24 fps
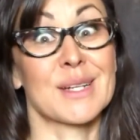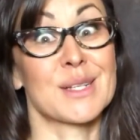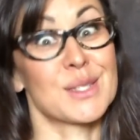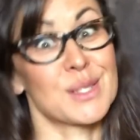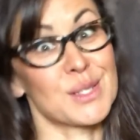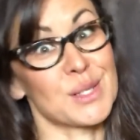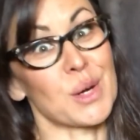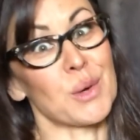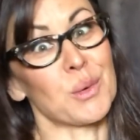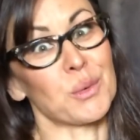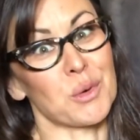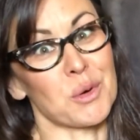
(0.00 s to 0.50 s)

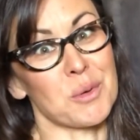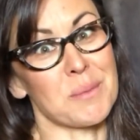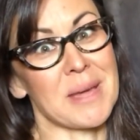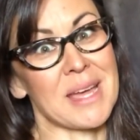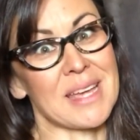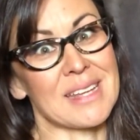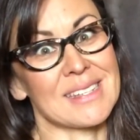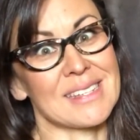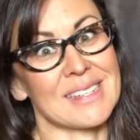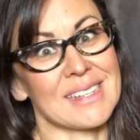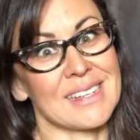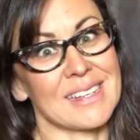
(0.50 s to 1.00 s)
So
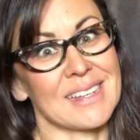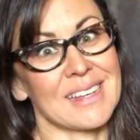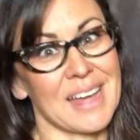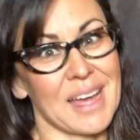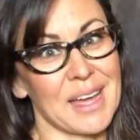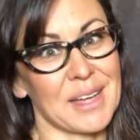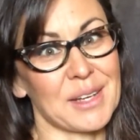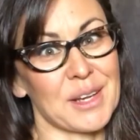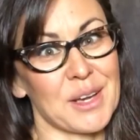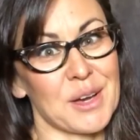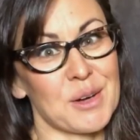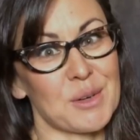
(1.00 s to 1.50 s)
romantic,
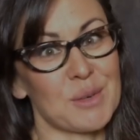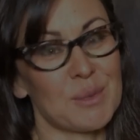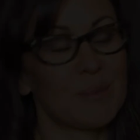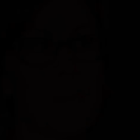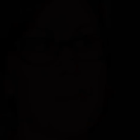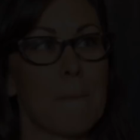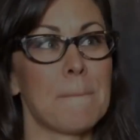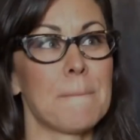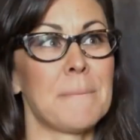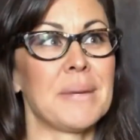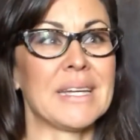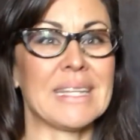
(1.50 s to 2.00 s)
I know.
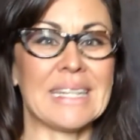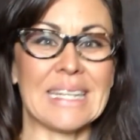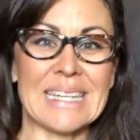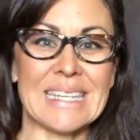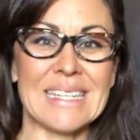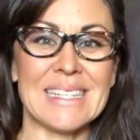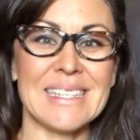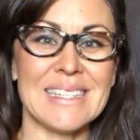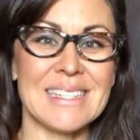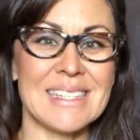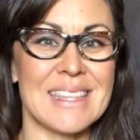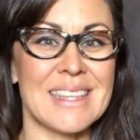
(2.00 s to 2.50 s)
But
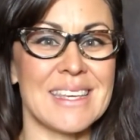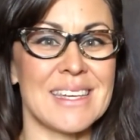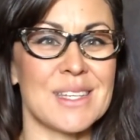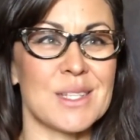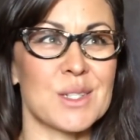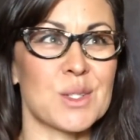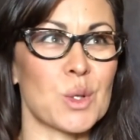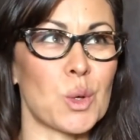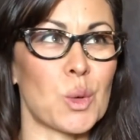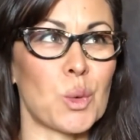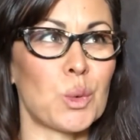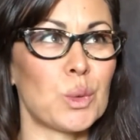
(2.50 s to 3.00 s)
is
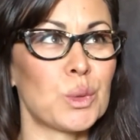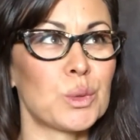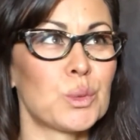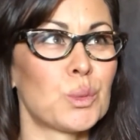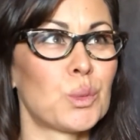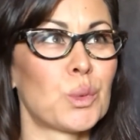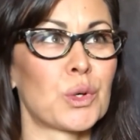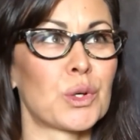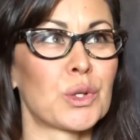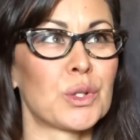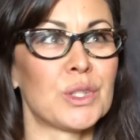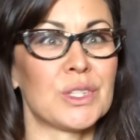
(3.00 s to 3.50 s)
this old
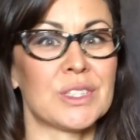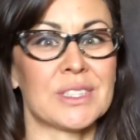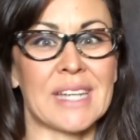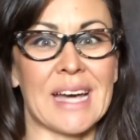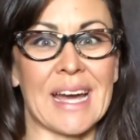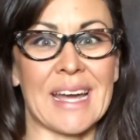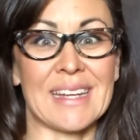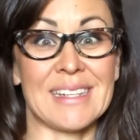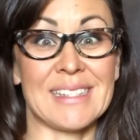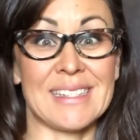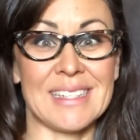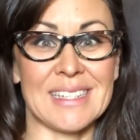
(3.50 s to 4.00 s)
world
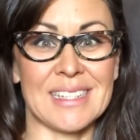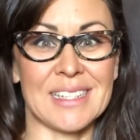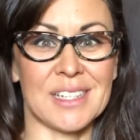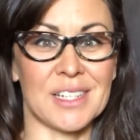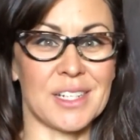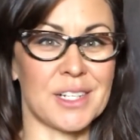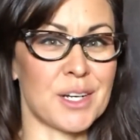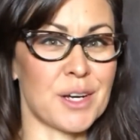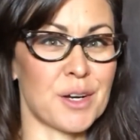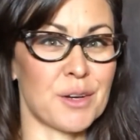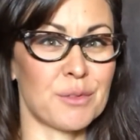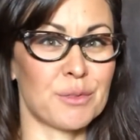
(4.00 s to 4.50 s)

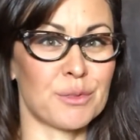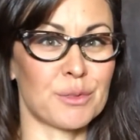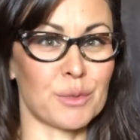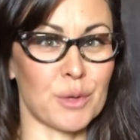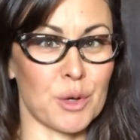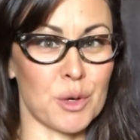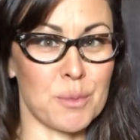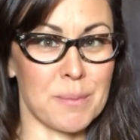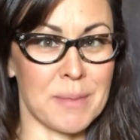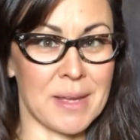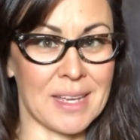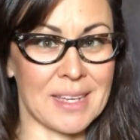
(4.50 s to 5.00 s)
idea of
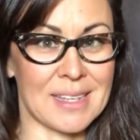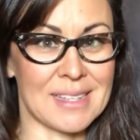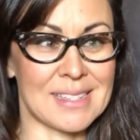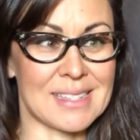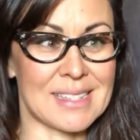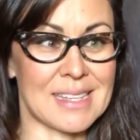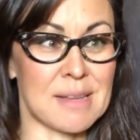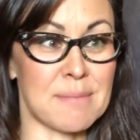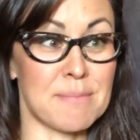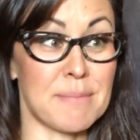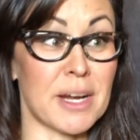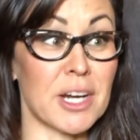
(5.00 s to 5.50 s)
romance
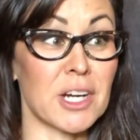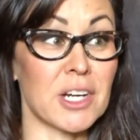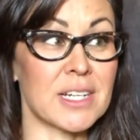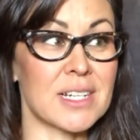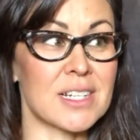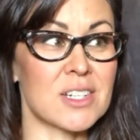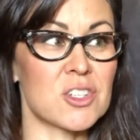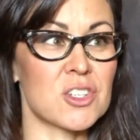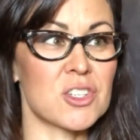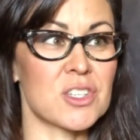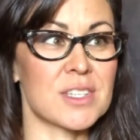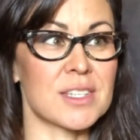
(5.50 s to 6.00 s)
and
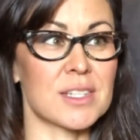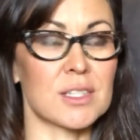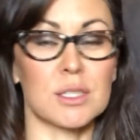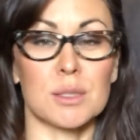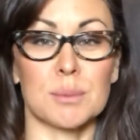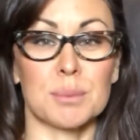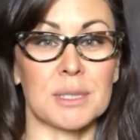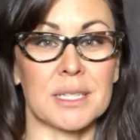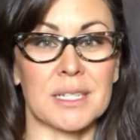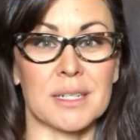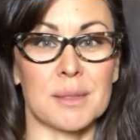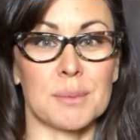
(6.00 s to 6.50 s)
marriage still
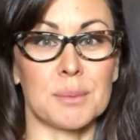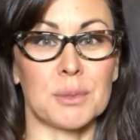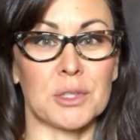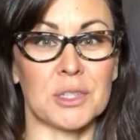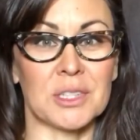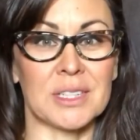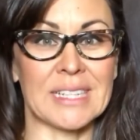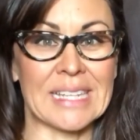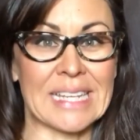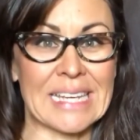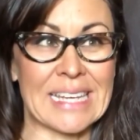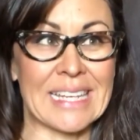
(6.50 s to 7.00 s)

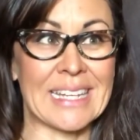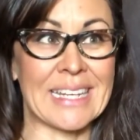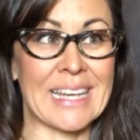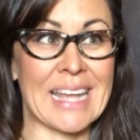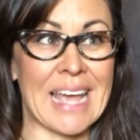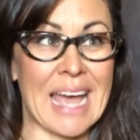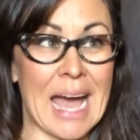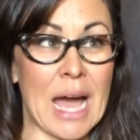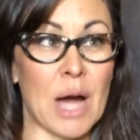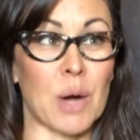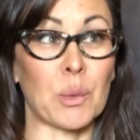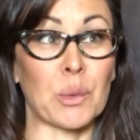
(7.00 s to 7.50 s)
applicable in
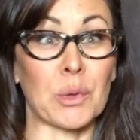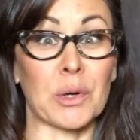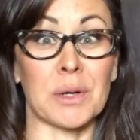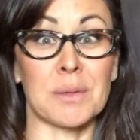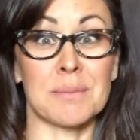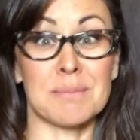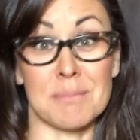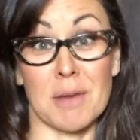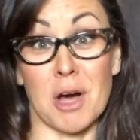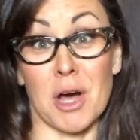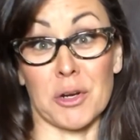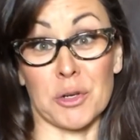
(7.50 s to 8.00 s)
our
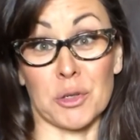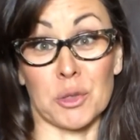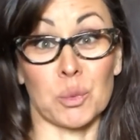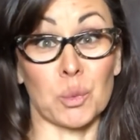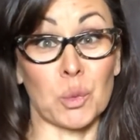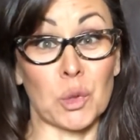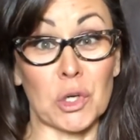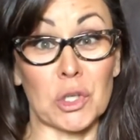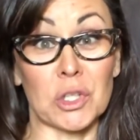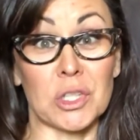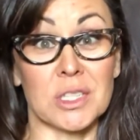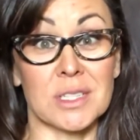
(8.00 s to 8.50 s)
modern
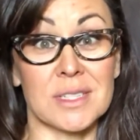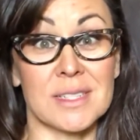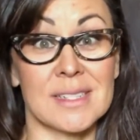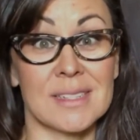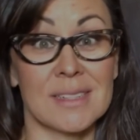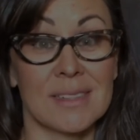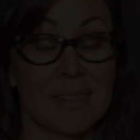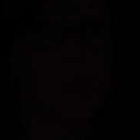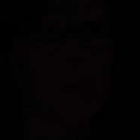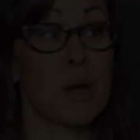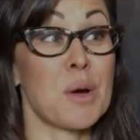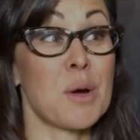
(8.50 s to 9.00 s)
world?
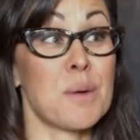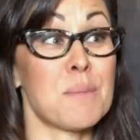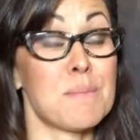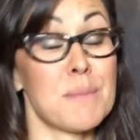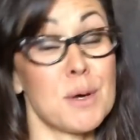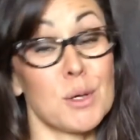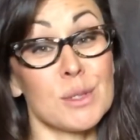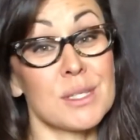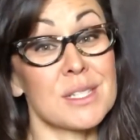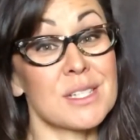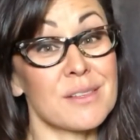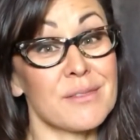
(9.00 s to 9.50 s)

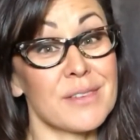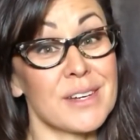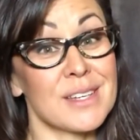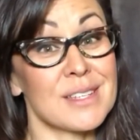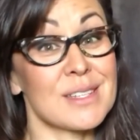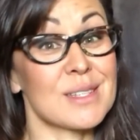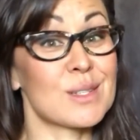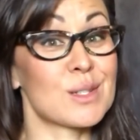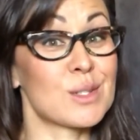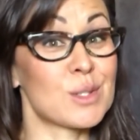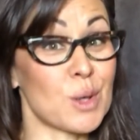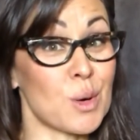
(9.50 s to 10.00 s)
Most of
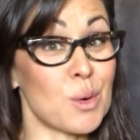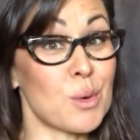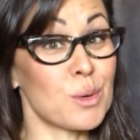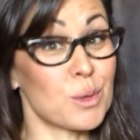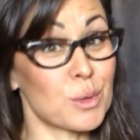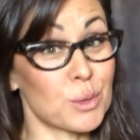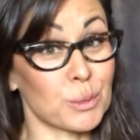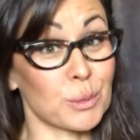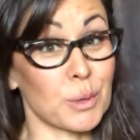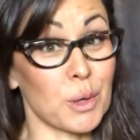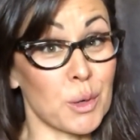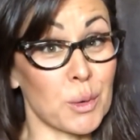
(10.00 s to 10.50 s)
us don't
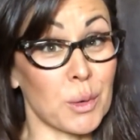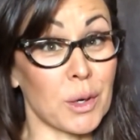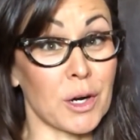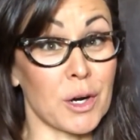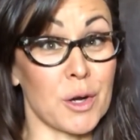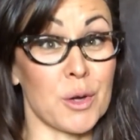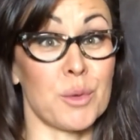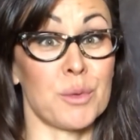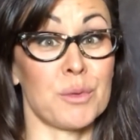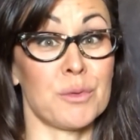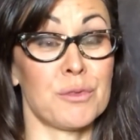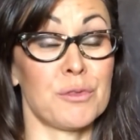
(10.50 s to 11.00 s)
grow our
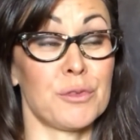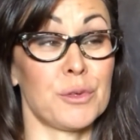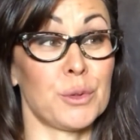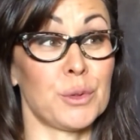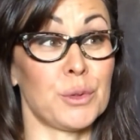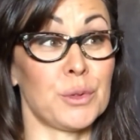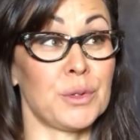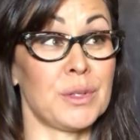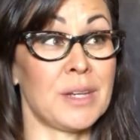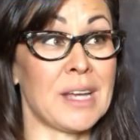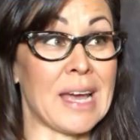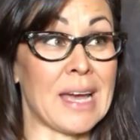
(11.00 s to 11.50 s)
own
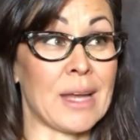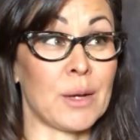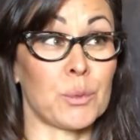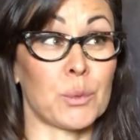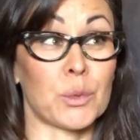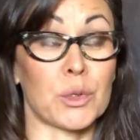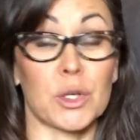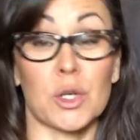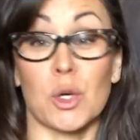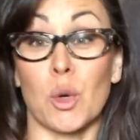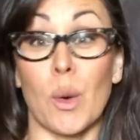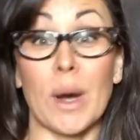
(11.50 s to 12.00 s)
food, and
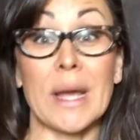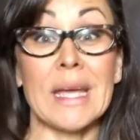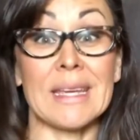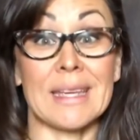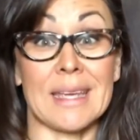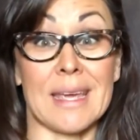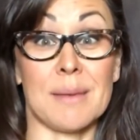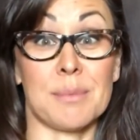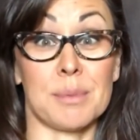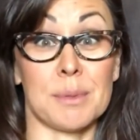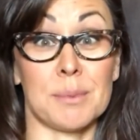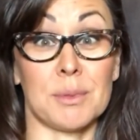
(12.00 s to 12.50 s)
we're quite
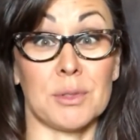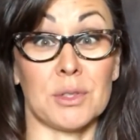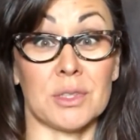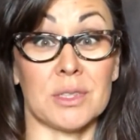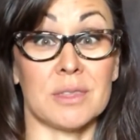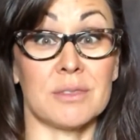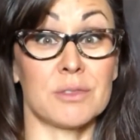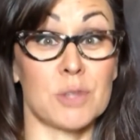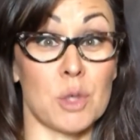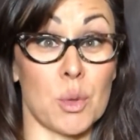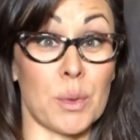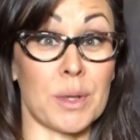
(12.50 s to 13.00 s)
capable
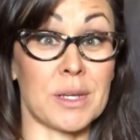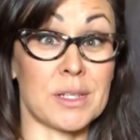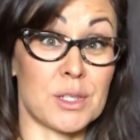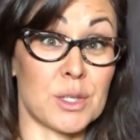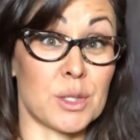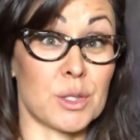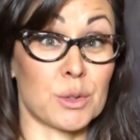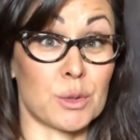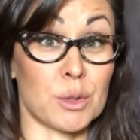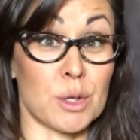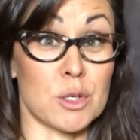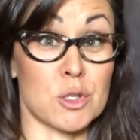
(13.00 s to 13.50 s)
of going to
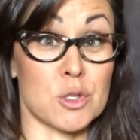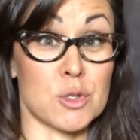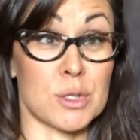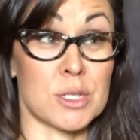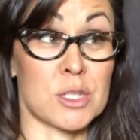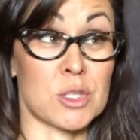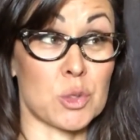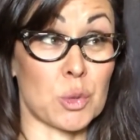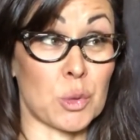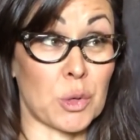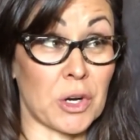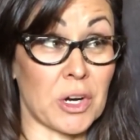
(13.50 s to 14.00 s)
the grocery
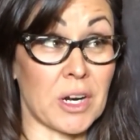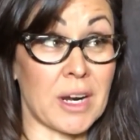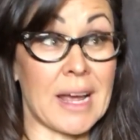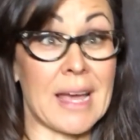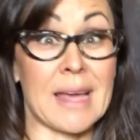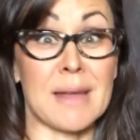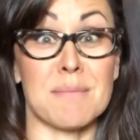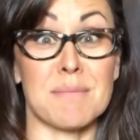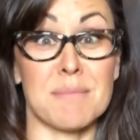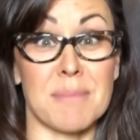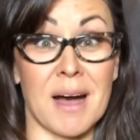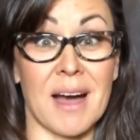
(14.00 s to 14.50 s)
store
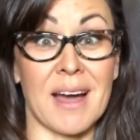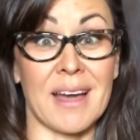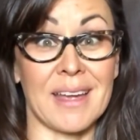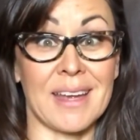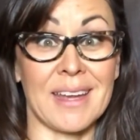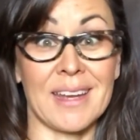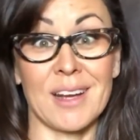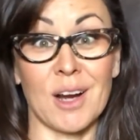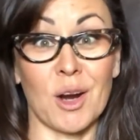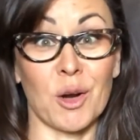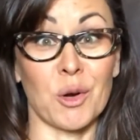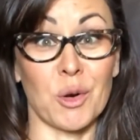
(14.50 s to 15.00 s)
and
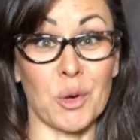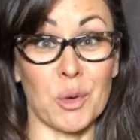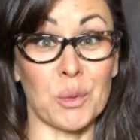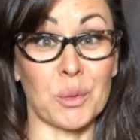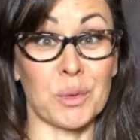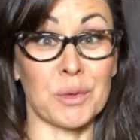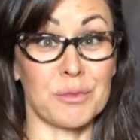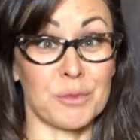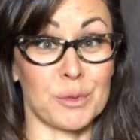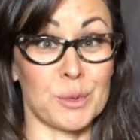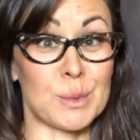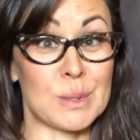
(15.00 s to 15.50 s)
buying our
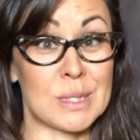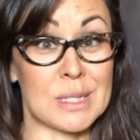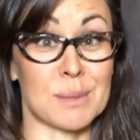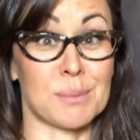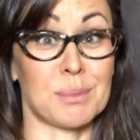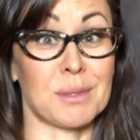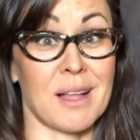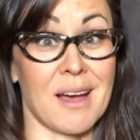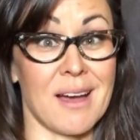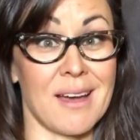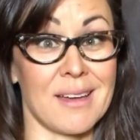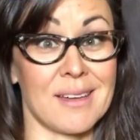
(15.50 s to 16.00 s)
own food
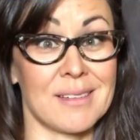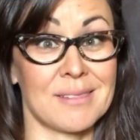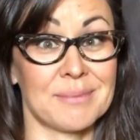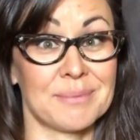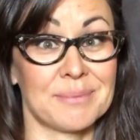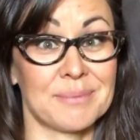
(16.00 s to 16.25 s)
supply.